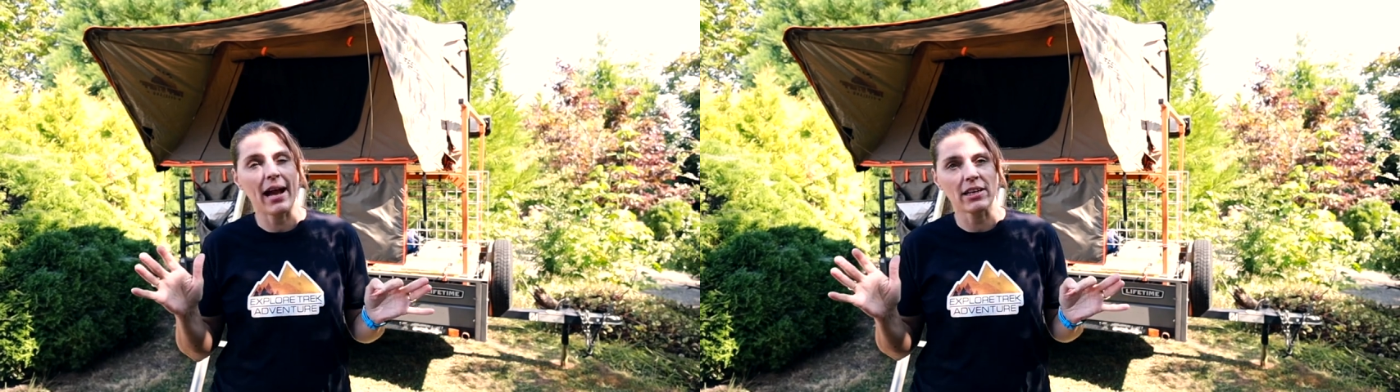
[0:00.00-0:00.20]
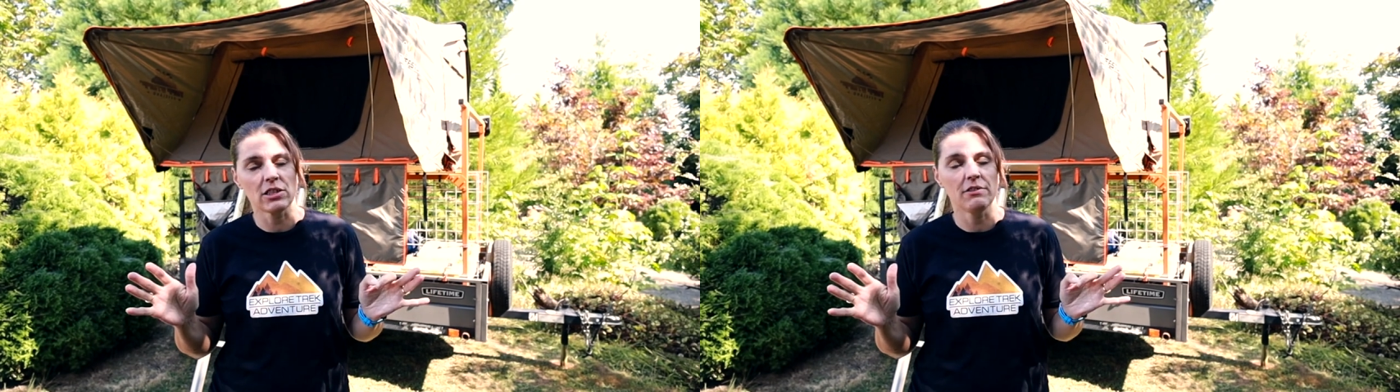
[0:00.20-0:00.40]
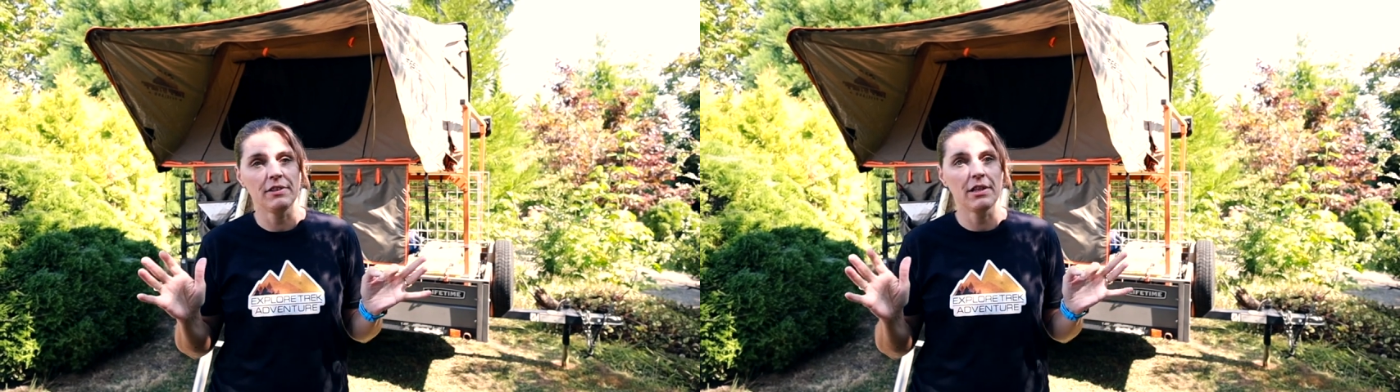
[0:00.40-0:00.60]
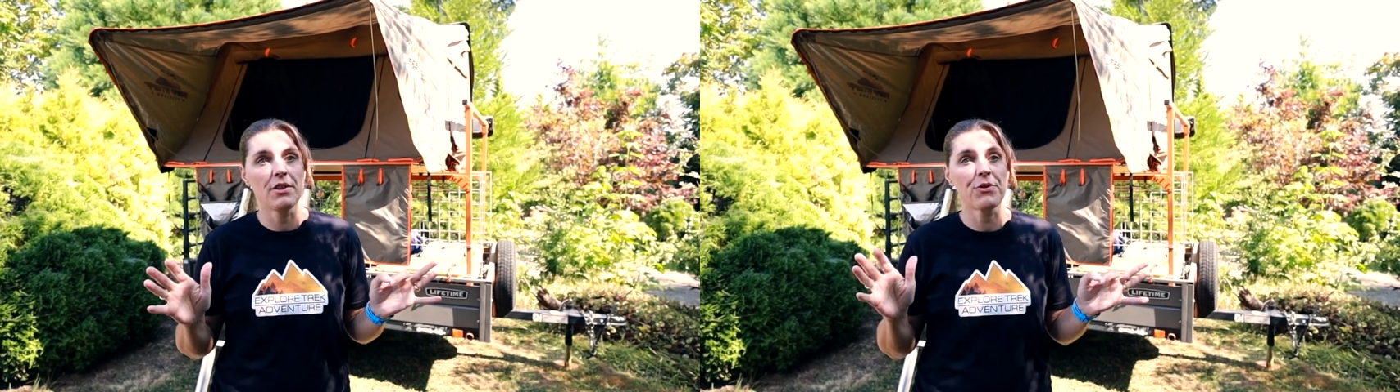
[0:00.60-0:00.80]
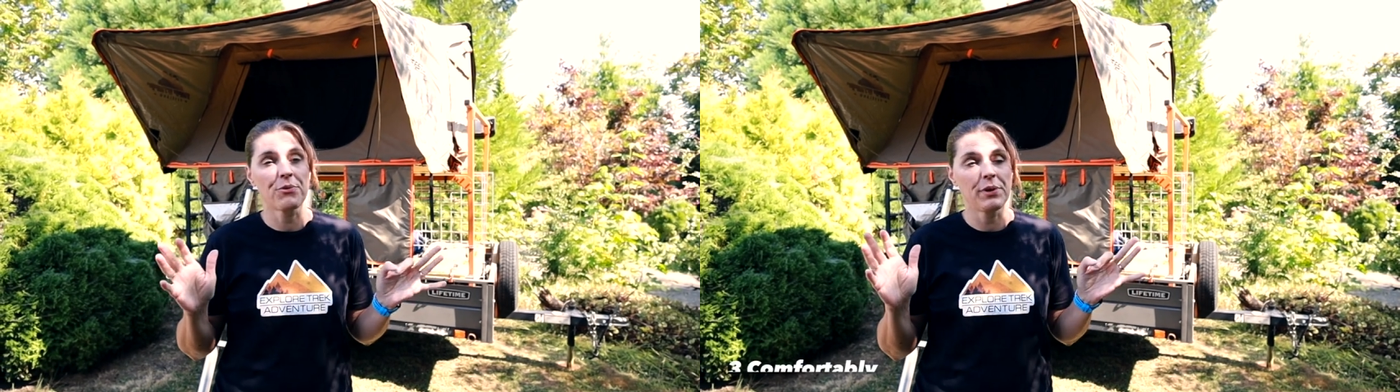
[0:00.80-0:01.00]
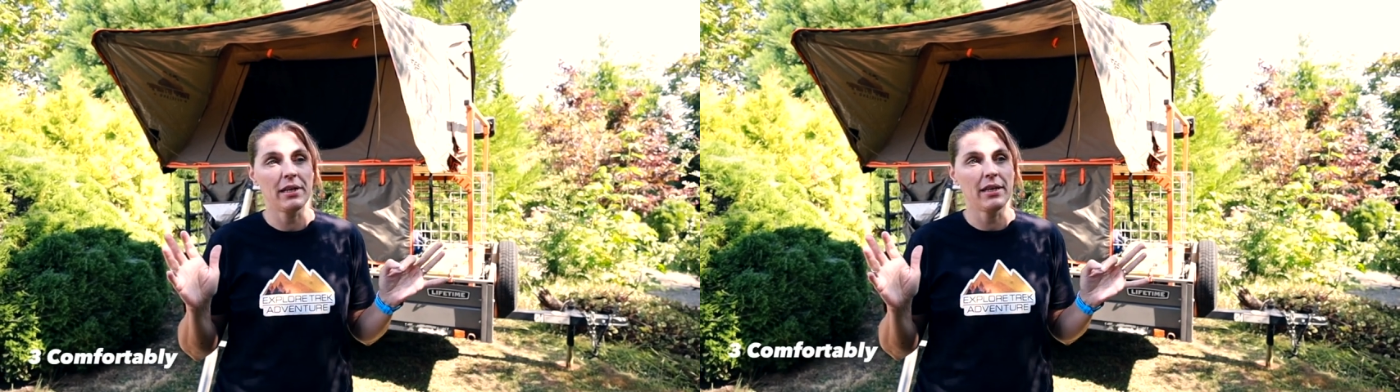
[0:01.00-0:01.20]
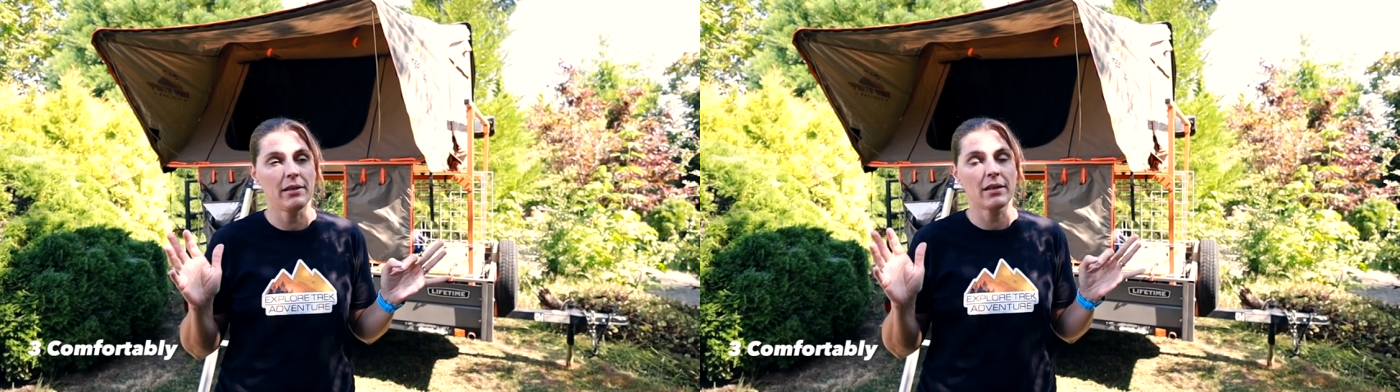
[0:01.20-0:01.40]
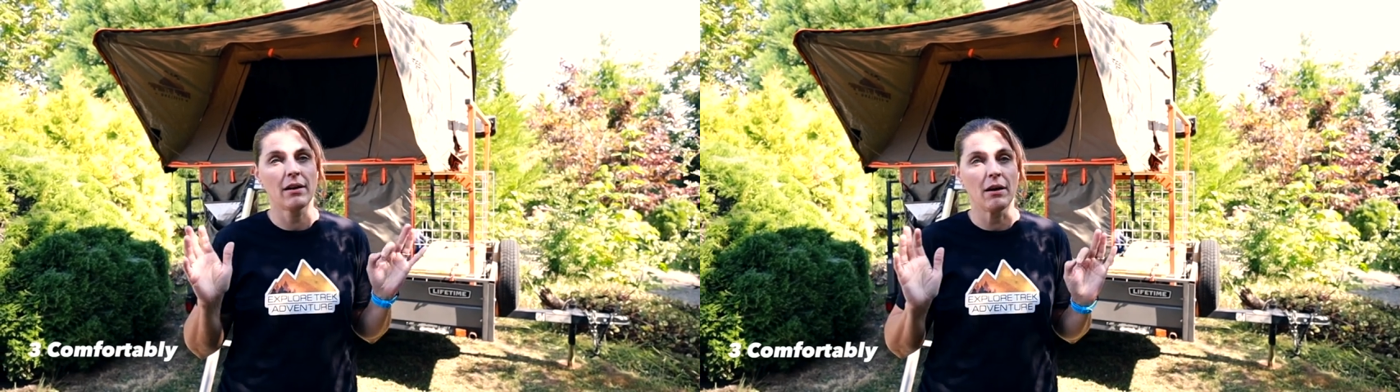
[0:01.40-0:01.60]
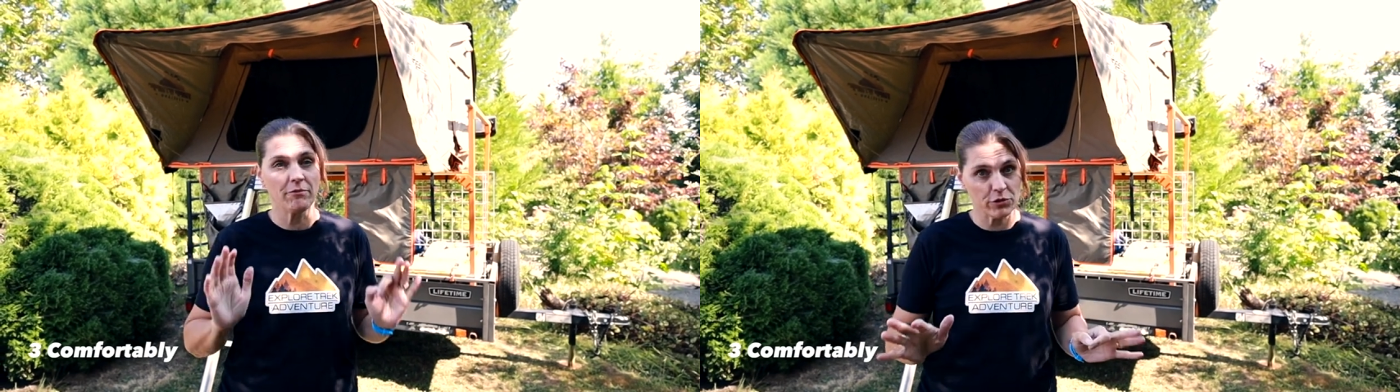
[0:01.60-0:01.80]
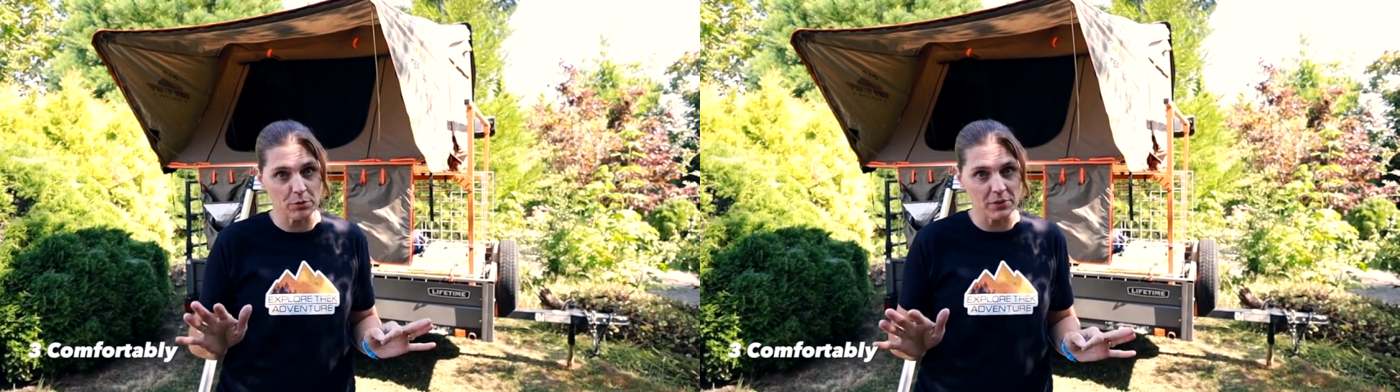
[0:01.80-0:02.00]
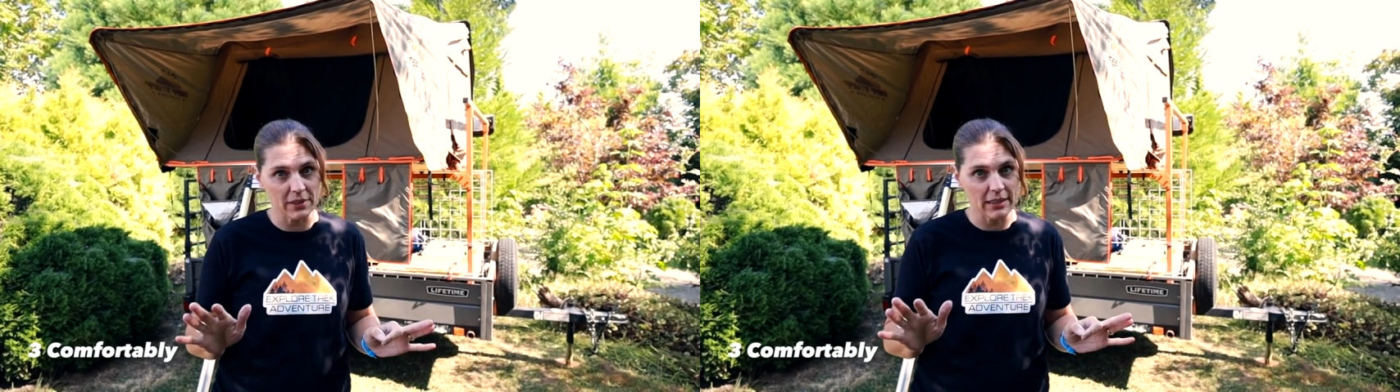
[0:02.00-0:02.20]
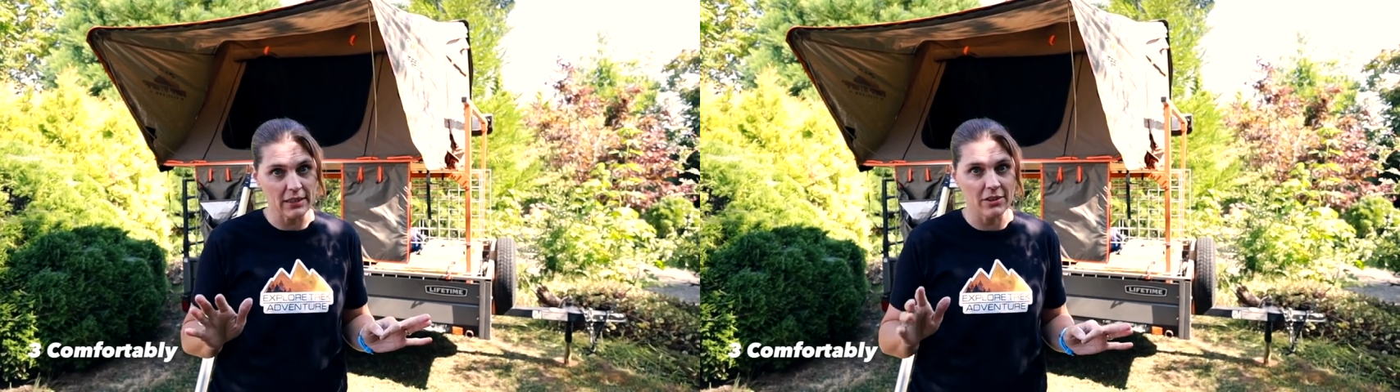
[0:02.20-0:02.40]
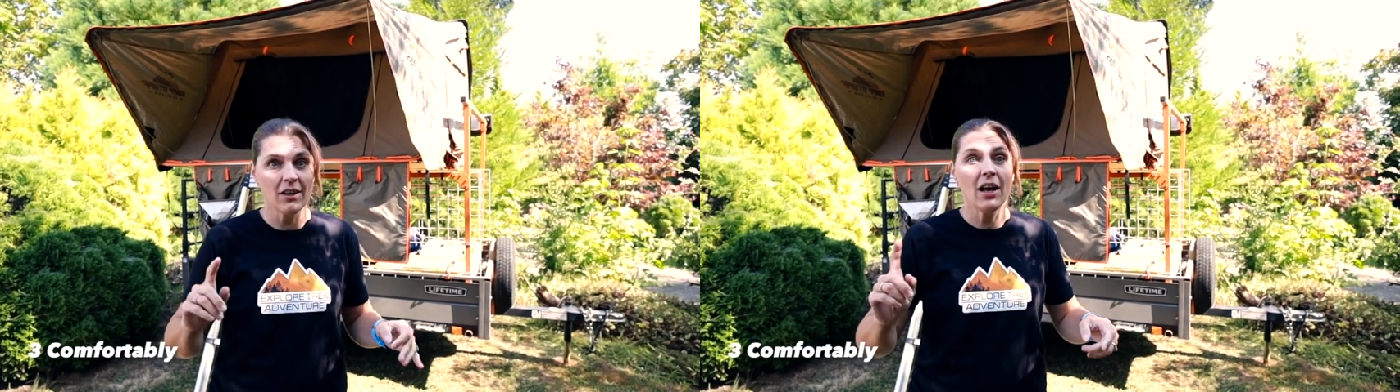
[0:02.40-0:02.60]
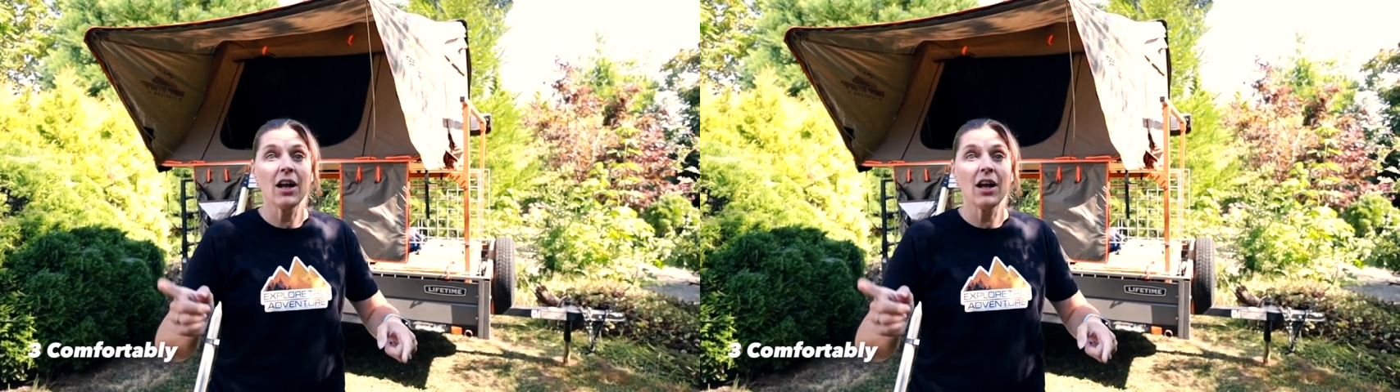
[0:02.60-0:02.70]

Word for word: actually fit three comfortably in there.